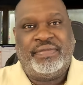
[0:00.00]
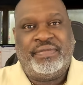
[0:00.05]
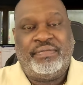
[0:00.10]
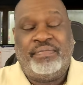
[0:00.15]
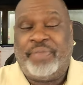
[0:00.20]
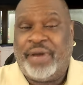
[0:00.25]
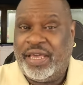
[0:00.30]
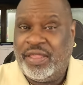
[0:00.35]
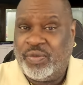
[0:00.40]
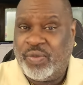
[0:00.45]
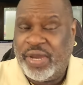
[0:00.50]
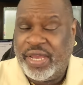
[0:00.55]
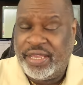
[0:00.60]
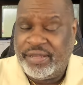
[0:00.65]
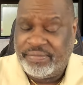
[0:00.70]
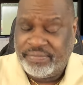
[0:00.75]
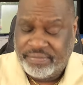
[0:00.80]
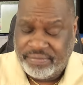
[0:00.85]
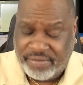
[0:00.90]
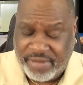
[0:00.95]
By the
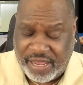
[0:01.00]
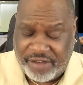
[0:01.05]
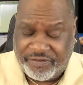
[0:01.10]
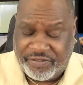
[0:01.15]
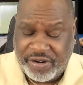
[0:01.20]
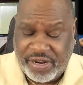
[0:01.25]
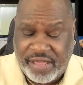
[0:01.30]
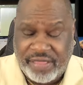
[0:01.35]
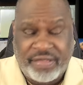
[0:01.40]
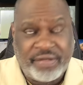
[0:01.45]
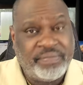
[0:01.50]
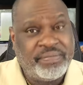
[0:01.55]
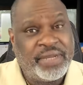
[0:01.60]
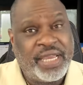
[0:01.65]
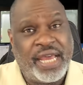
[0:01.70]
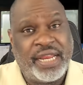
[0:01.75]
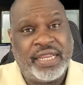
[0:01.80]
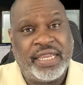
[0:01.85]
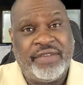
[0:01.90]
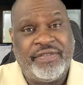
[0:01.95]
way, not for nothing,
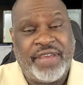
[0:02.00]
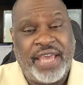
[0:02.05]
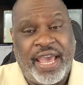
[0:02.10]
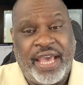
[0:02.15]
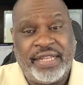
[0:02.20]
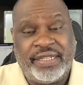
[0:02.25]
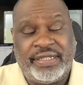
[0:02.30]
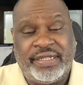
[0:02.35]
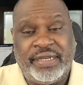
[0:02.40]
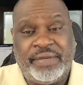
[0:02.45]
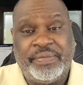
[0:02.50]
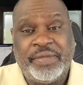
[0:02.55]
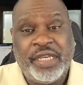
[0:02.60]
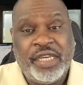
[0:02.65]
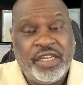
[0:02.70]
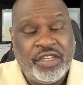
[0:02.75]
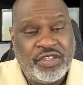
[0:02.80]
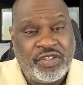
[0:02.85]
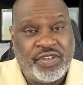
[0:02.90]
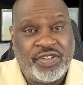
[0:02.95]
got to give a hat tip
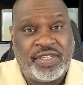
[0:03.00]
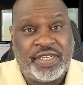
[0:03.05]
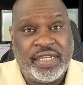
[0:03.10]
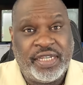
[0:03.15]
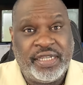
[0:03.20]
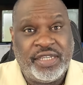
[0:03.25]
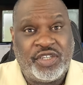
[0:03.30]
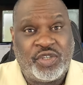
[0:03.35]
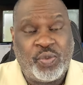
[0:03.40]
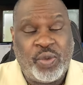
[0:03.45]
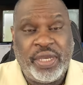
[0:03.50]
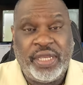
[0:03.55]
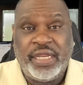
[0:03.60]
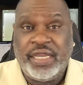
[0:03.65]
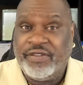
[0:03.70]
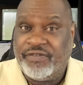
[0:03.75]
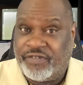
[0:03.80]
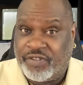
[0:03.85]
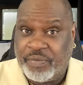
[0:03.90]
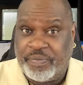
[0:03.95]
to Sydney
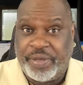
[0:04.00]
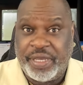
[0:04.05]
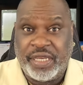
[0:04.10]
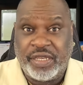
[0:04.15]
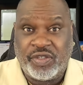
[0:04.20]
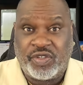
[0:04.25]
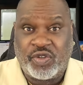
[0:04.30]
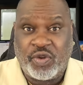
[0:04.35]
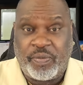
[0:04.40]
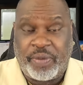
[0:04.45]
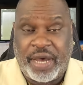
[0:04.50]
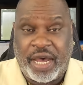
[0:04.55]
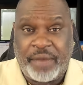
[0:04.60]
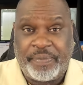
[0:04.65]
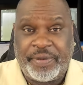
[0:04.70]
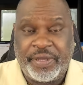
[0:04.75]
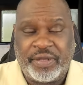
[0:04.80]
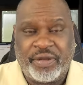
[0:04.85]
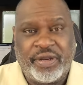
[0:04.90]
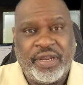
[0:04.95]
Sweeney for being so
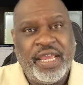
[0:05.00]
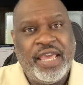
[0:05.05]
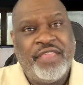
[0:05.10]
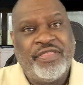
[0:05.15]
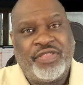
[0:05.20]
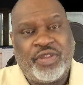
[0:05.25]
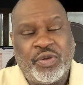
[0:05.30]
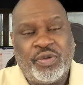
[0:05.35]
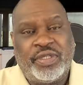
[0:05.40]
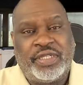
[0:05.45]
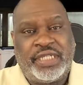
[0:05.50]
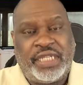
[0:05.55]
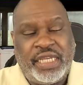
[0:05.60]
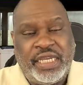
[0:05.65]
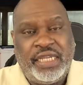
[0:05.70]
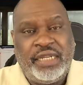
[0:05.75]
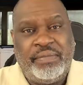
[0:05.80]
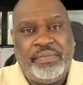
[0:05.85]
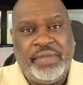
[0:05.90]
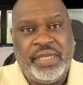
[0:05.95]
popular.
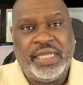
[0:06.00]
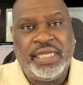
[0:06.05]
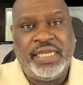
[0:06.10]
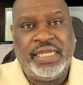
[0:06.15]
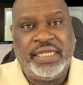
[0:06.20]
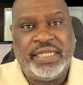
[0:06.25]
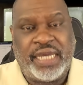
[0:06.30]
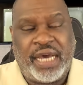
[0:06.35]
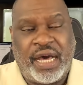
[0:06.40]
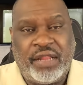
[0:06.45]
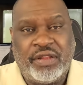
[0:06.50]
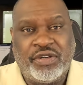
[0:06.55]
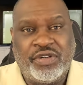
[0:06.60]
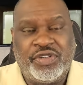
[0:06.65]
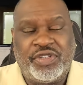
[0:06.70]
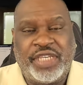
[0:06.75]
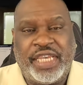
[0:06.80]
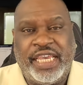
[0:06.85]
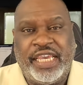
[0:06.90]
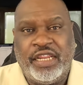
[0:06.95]
$13 million
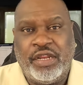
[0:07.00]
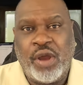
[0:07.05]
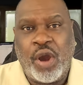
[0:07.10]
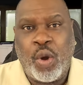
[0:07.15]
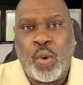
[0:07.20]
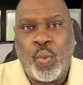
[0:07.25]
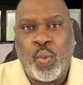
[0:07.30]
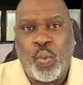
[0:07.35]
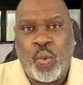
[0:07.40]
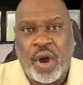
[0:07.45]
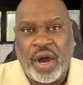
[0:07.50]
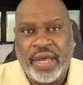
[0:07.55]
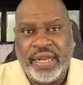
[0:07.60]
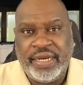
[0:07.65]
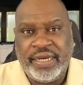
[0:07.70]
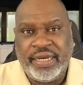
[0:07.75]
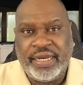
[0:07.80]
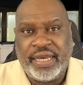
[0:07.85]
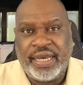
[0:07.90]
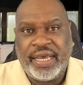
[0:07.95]
in
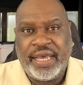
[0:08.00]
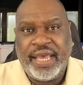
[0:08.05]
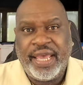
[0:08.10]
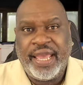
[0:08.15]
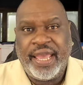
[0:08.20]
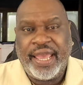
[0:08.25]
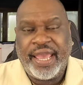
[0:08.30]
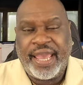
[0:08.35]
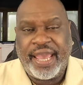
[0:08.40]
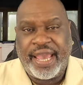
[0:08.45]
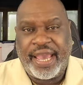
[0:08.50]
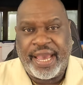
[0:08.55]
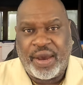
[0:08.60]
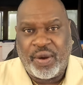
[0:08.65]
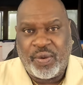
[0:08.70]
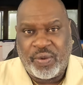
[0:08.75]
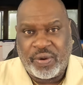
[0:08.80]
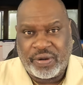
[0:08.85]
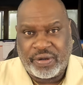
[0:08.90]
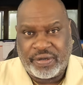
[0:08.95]
1
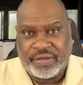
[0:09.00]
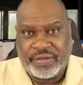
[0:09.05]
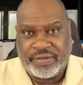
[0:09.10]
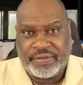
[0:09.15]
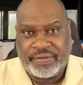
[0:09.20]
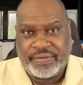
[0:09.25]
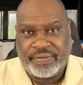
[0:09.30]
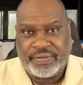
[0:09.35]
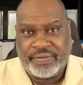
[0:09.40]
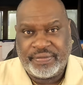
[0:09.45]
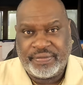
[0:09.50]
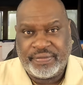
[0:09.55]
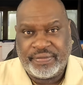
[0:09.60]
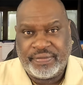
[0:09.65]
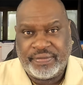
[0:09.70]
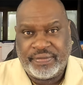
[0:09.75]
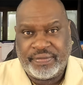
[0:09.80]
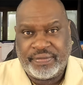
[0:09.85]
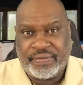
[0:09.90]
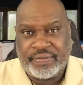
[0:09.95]
hour.
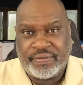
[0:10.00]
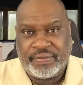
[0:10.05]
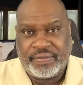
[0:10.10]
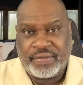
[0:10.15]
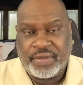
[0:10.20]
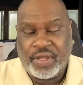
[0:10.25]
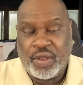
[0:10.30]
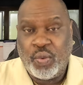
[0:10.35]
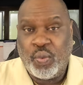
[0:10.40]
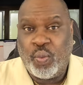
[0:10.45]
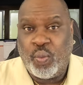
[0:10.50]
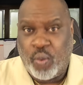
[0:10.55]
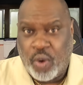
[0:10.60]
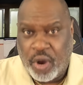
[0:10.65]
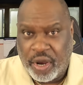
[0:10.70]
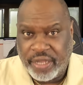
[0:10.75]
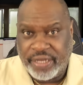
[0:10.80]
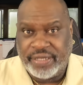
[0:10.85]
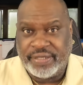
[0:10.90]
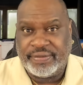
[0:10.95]

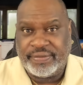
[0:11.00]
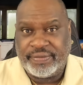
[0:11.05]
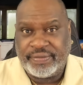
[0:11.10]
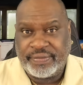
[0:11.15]
One.